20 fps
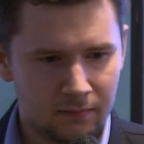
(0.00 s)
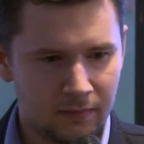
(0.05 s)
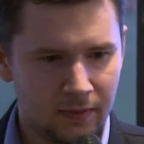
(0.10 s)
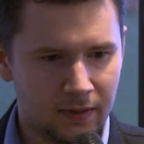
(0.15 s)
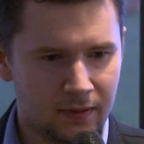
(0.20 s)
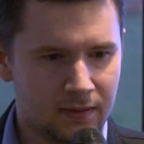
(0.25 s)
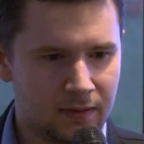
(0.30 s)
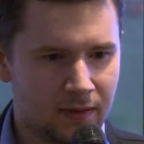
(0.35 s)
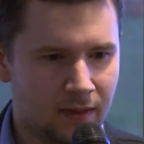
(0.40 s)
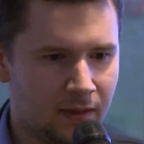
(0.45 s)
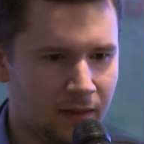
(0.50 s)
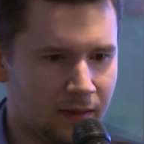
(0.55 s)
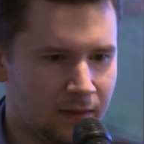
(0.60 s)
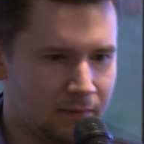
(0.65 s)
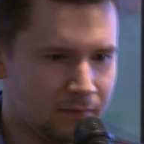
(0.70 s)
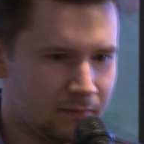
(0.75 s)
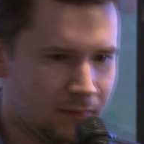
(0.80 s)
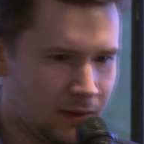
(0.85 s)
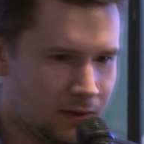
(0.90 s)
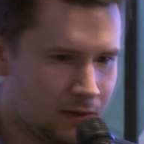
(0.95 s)
let's say,
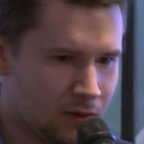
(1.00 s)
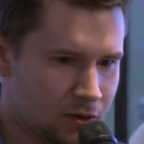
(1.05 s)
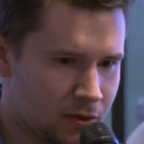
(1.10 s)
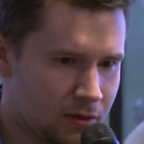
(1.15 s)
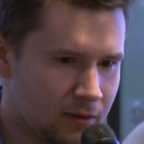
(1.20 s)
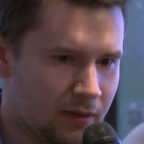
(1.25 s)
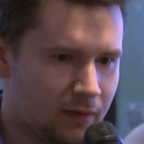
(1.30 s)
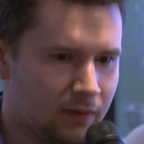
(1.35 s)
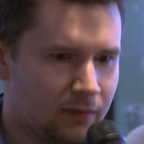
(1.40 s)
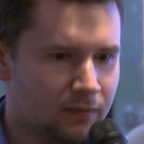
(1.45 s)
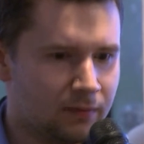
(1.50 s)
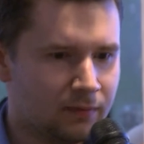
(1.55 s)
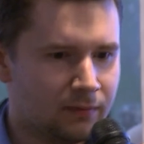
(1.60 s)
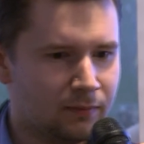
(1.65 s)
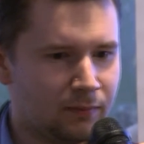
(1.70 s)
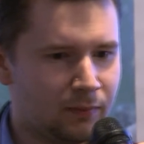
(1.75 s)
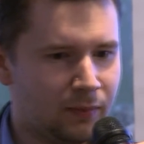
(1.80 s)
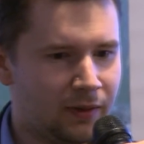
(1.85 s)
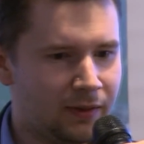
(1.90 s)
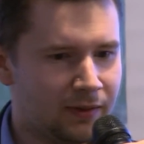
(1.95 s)
additional
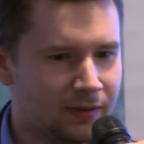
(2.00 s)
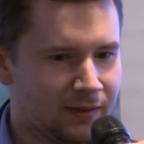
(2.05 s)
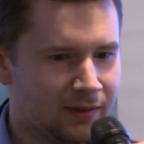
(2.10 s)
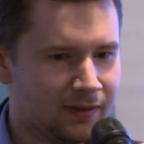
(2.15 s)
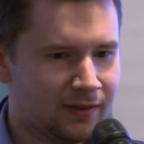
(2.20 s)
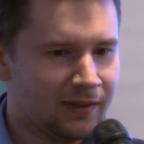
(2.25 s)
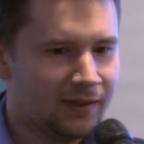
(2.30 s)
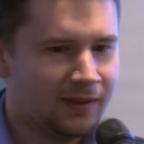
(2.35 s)
part,